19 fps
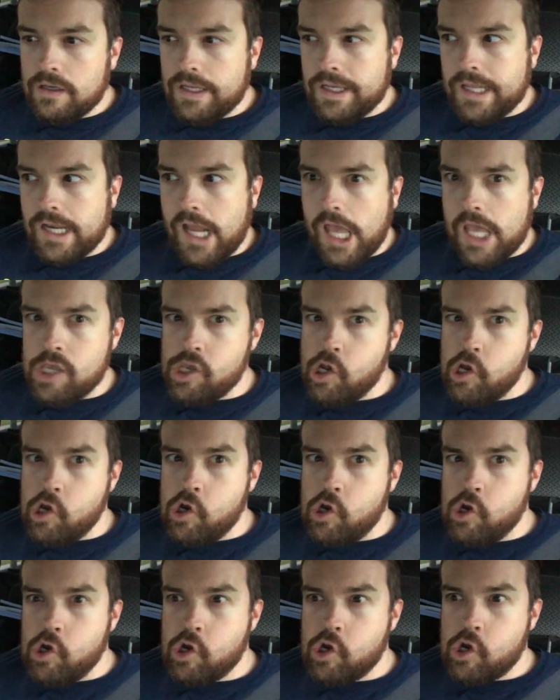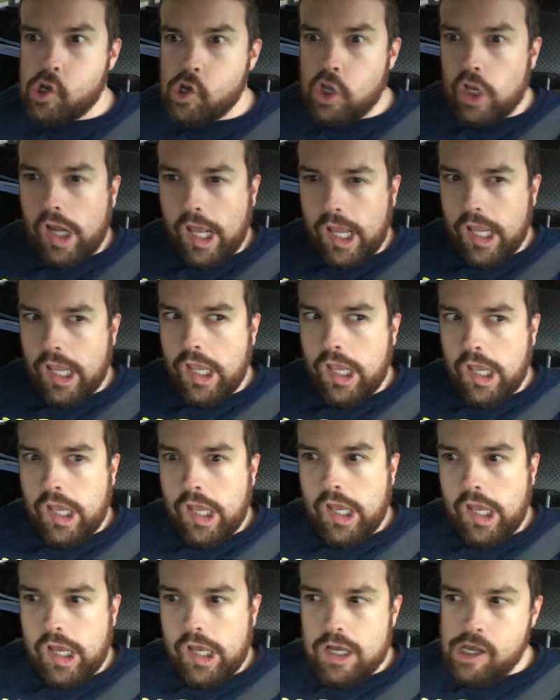can I go? Can I?
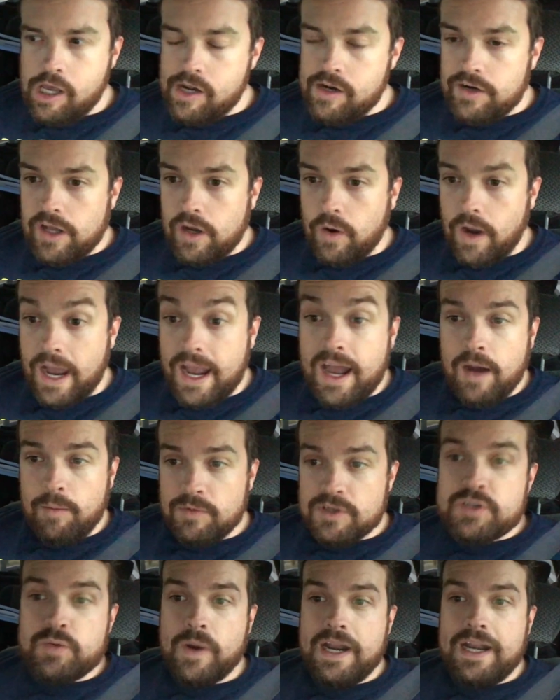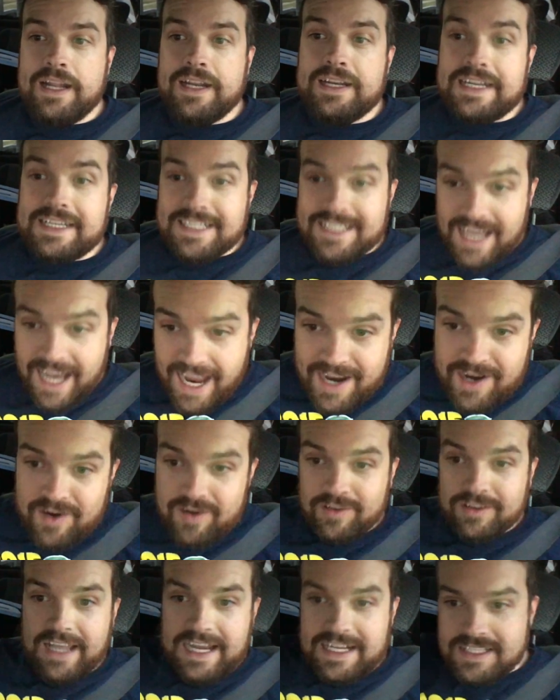I don't know. I almost waited an
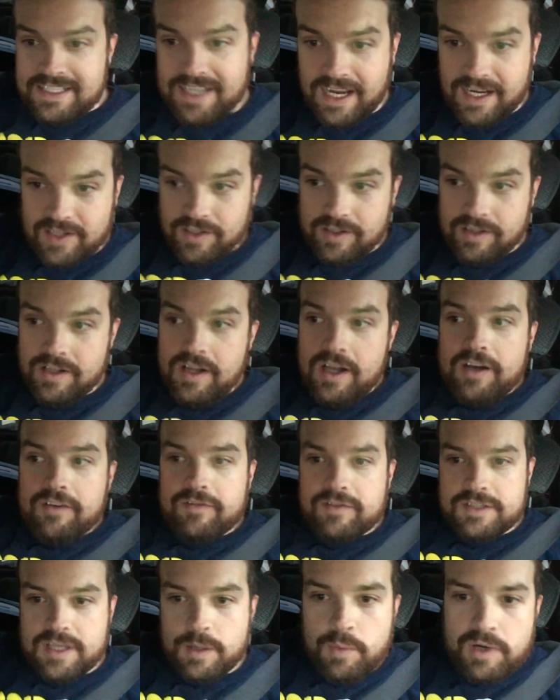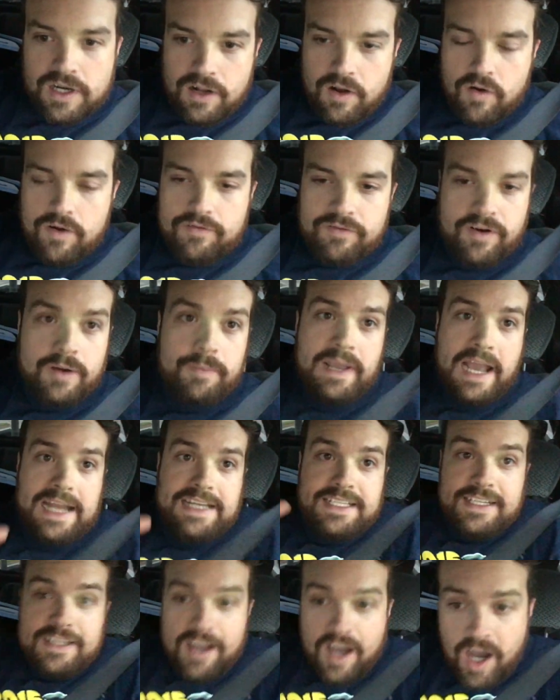entire light cycle for someone to go in front of me. I
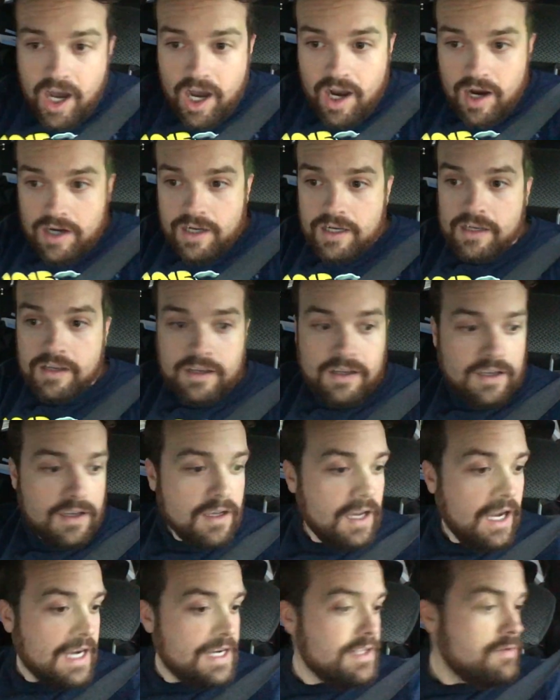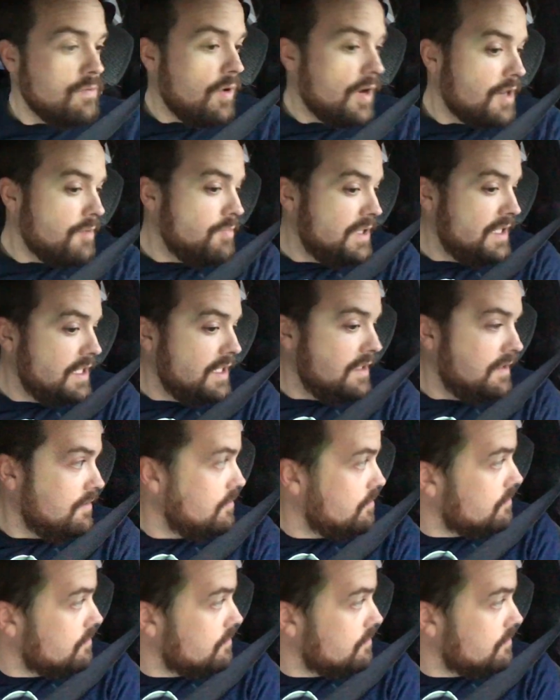didn't honk. I didn't want to be